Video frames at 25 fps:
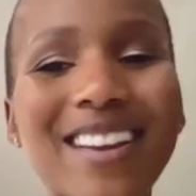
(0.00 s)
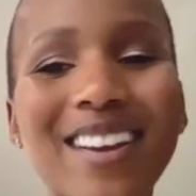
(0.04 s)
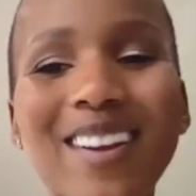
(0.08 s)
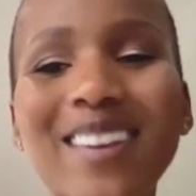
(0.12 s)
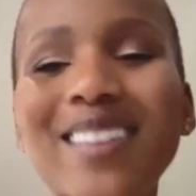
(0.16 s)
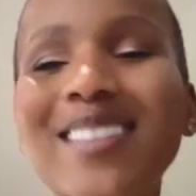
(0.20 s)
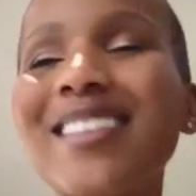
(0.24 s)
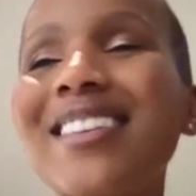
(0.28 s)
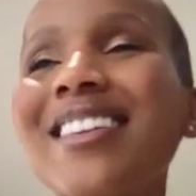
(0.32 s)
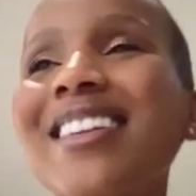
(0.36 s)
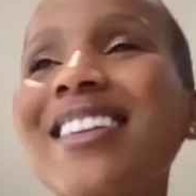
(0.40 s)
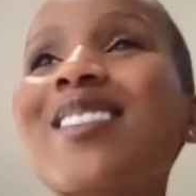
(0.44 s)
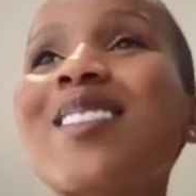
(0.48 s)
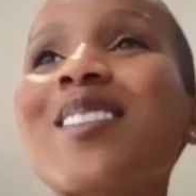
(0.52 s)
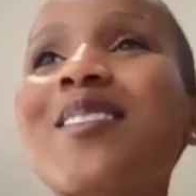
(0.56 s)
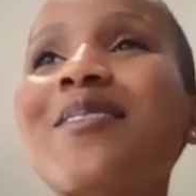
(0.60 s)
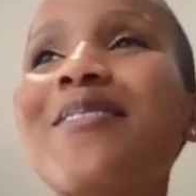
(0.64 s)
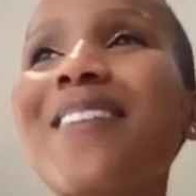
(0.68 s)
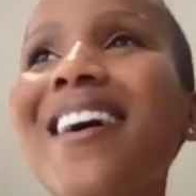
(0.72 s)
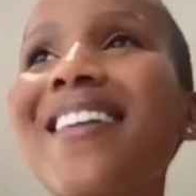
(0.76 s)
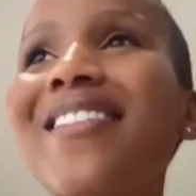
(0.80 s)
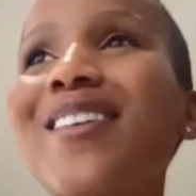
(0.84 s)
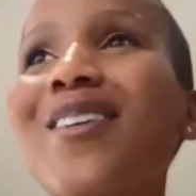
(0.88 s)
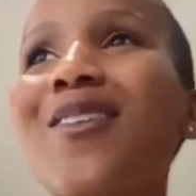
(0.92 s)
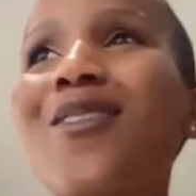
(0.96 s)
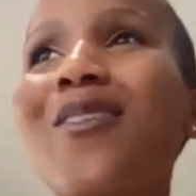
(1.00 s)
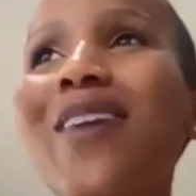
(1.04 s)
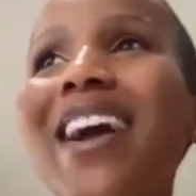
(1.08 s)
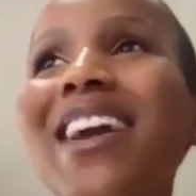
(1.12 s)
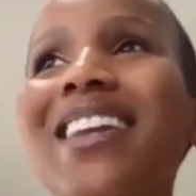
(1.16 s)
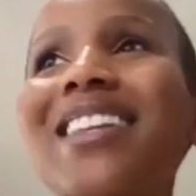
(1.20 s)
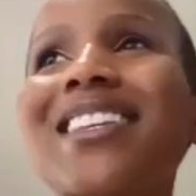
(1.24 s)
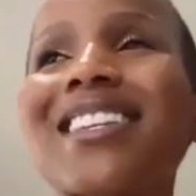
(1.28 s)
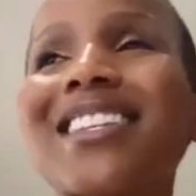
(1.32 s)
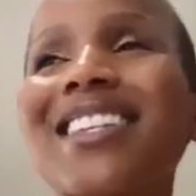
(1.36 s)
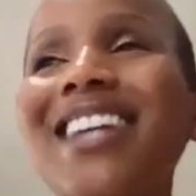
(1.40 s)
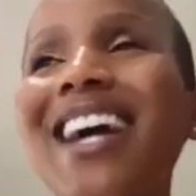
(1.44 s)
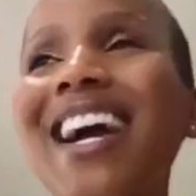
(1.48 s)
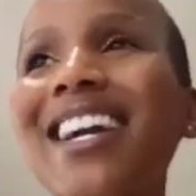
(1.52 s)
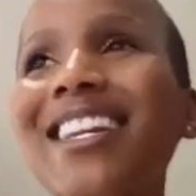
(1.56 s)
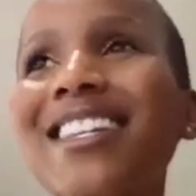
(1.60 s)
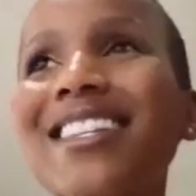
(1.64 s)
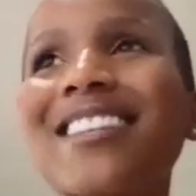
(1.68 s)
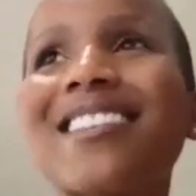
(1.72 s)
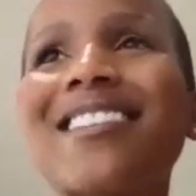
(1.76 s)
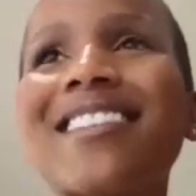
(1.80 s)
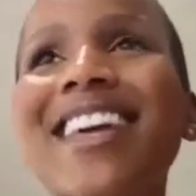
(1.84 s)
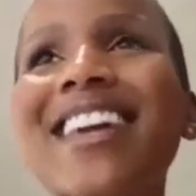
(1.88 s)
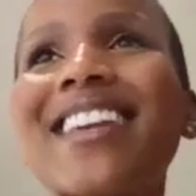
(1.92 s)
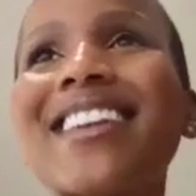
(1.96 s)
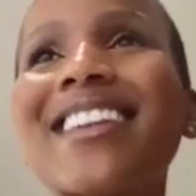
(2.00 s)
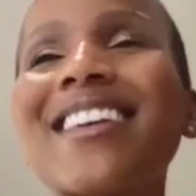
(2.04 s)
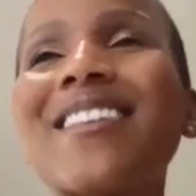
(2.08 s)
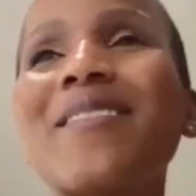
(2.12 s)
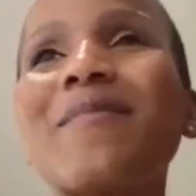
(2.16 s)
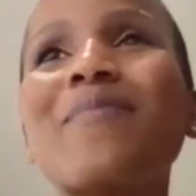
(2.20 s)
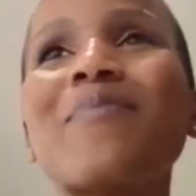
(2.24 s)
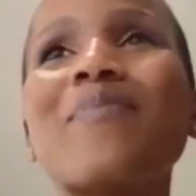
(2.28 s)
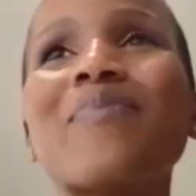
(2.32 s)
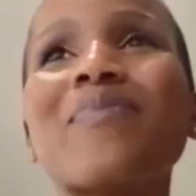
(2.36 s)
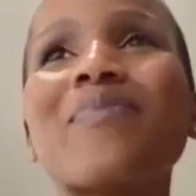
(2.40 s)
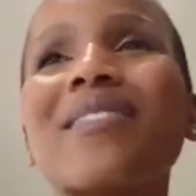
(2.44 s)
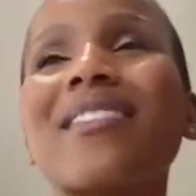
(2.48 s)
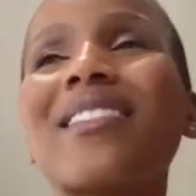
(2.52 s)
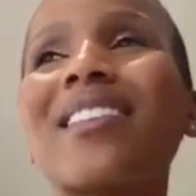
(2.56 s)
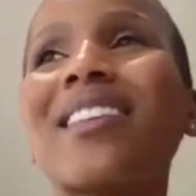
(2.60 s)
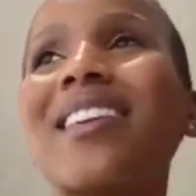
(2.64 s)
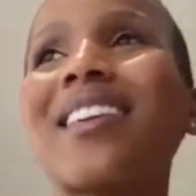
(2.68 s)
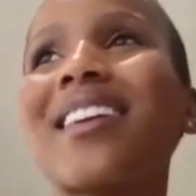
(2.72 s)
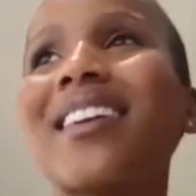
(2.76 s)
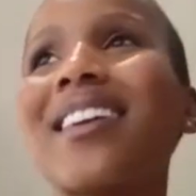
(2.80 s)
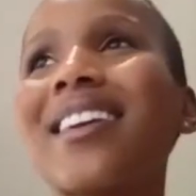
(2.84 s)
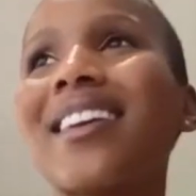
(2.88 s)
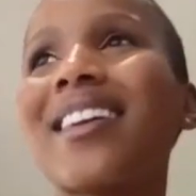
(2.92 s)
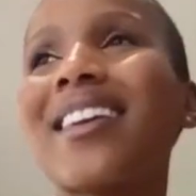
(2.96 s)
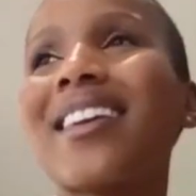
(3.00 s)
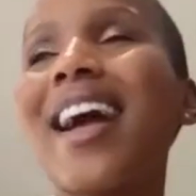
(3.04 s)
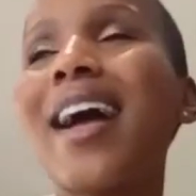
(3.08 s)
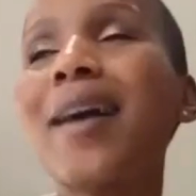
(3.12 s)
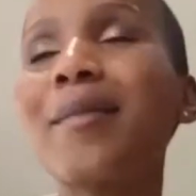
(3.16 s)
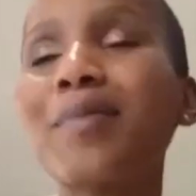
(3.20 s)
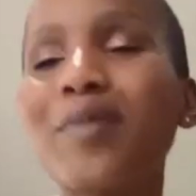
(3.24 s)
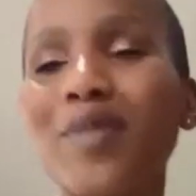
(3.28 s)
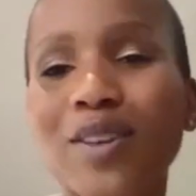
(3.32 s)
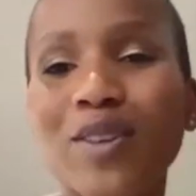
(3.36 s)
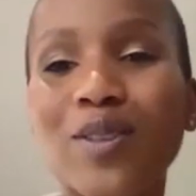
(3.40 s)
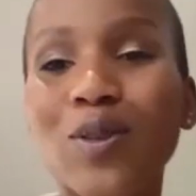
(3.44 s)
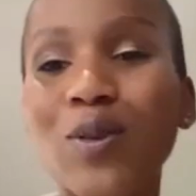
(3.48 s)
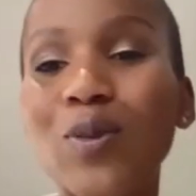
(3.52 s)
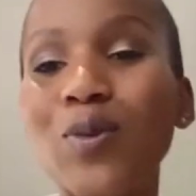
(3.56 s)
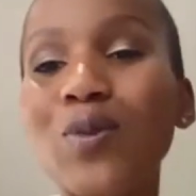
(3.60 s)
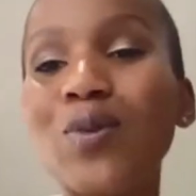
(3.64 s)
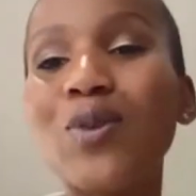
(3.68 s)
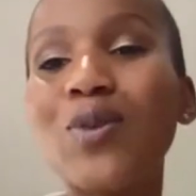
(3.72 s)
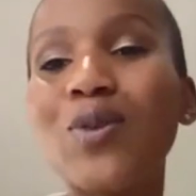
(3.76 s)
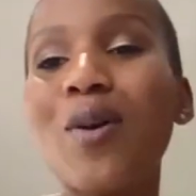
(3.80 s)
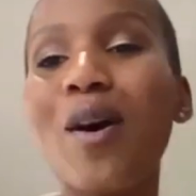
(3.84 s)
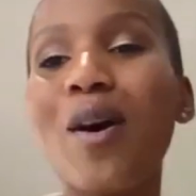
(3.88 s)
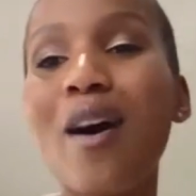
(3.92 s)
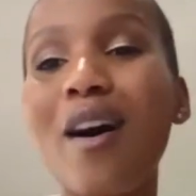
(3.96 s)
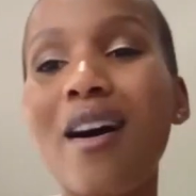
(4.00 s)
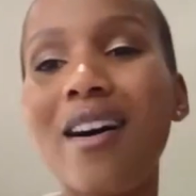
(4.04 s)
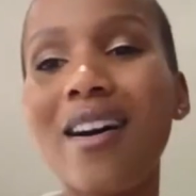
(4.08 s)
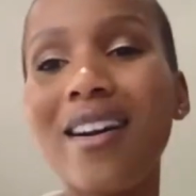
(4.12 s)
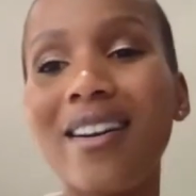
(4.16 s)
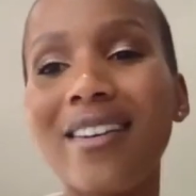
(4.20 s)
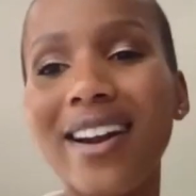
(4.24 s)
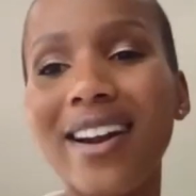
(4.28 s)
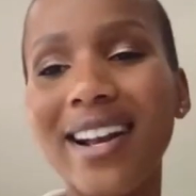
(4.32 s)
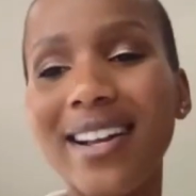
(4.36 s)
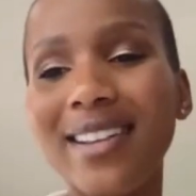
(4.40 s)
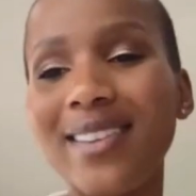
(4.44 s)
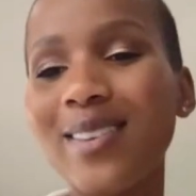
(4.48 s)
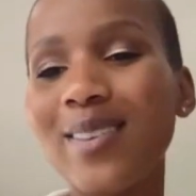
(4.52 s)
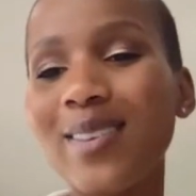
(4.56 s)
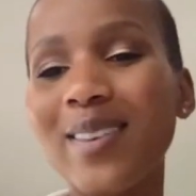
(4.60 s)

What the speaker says: Because you need to find the right title that captures who you are, right?